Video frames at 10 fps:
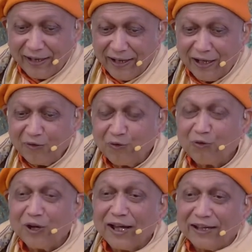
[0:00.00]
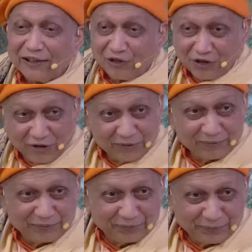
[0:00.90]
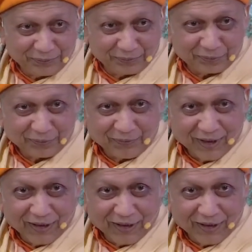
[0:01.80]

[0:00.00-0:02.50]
and then flies. Hmm.